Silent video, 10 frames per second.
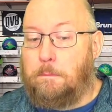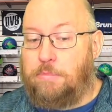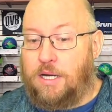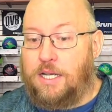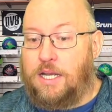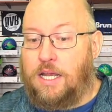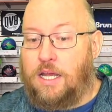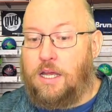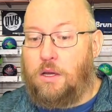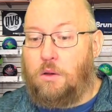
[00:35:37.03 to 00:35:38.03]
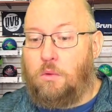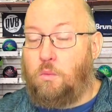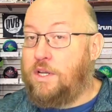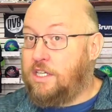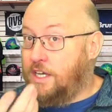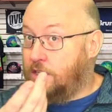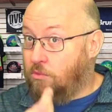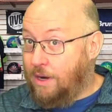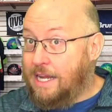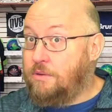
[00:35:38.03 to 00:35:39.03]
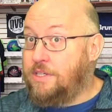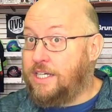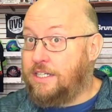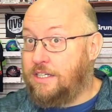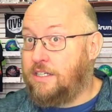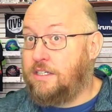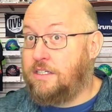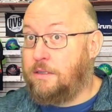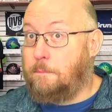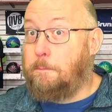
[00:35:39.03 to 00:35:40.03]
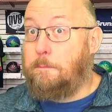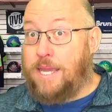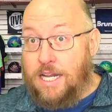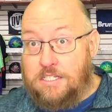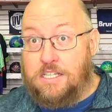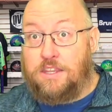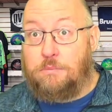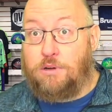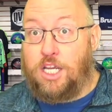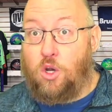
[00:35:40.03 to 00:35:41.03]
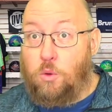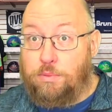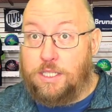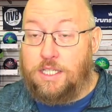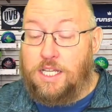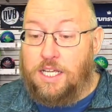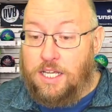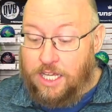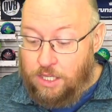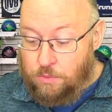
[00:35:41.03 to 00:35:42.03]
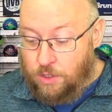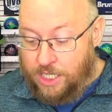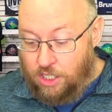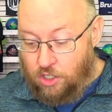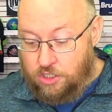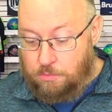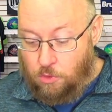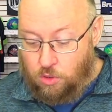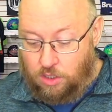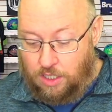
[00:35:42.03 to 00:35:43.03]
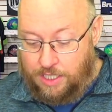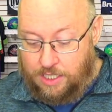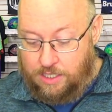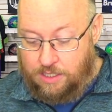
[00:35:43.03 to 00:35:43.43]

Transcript: But when you got around it, man, does the thing break open. It hooked more like...